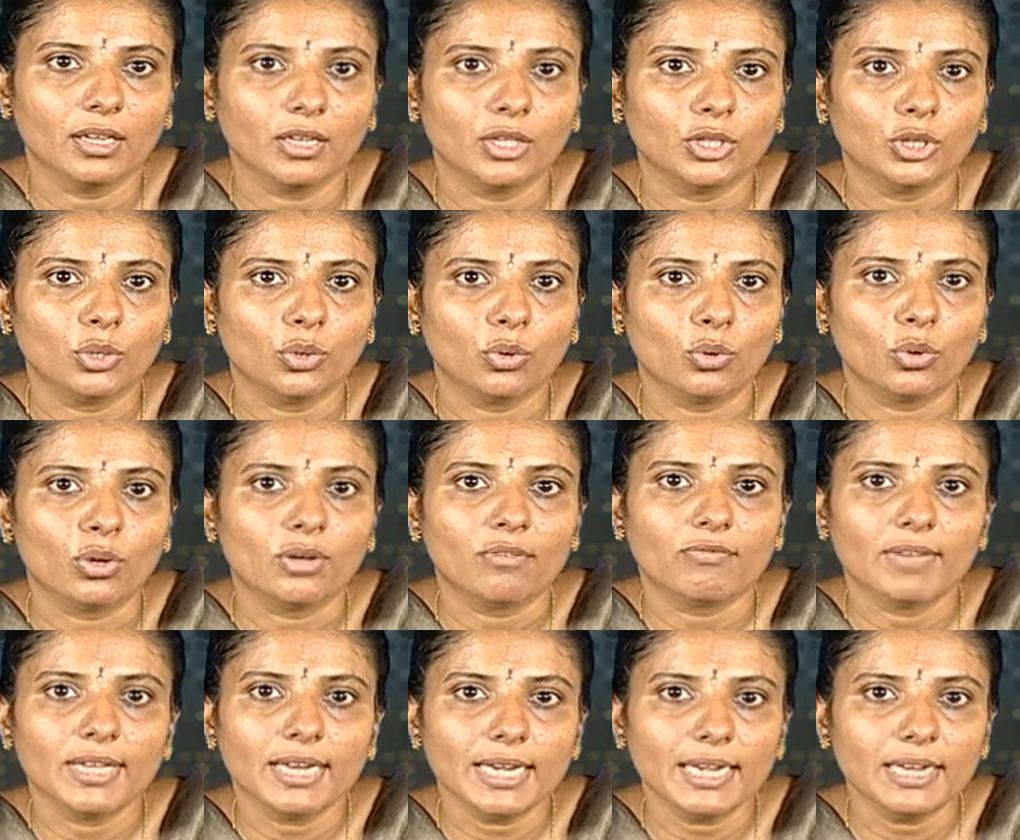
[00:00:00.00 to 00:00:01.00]
Though
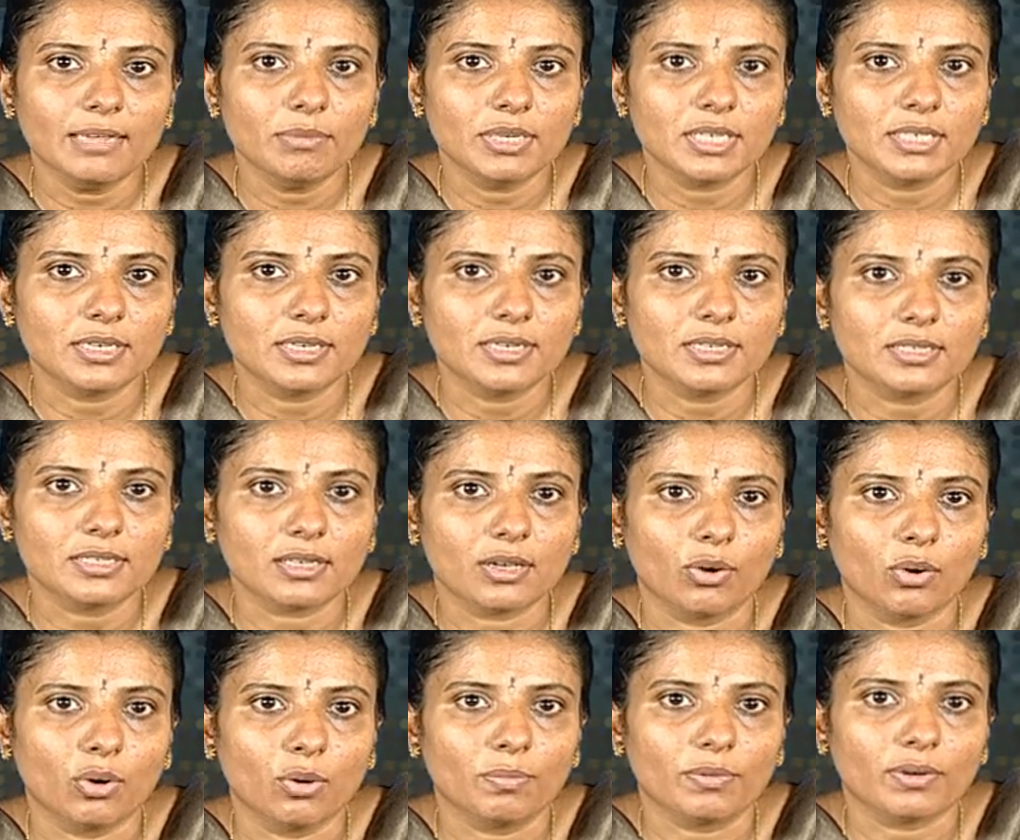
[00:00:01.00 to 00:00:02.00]
very limited in
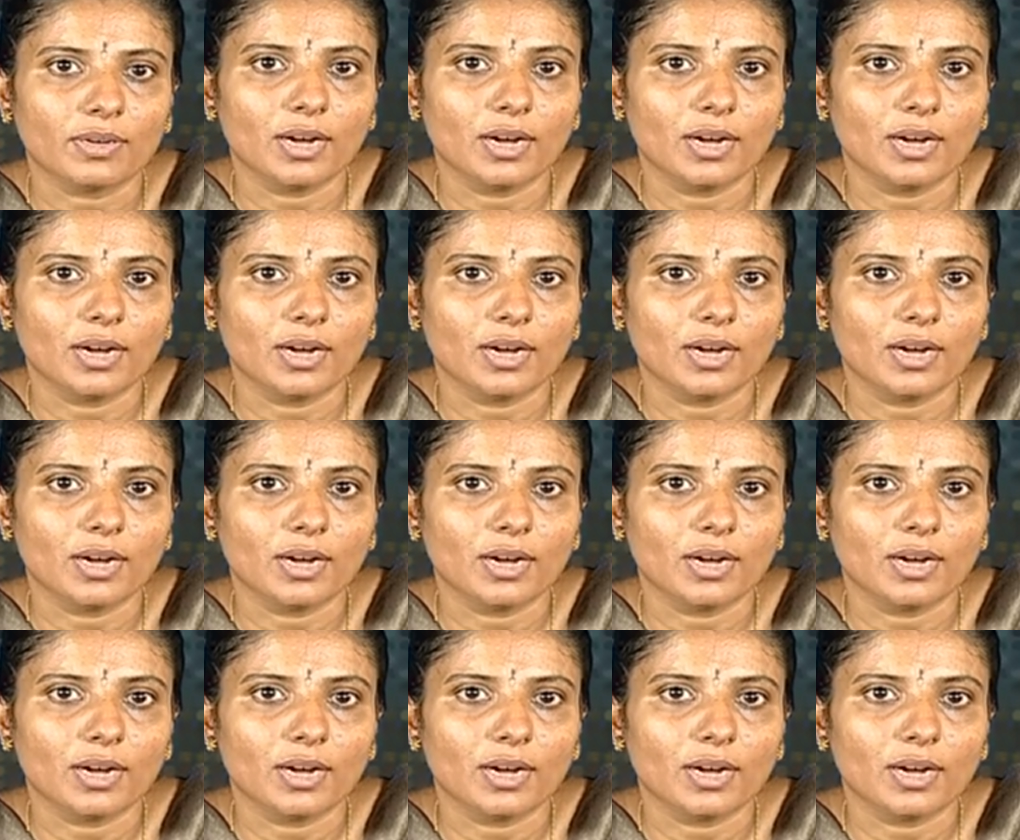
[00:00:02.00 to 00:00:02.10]
scope,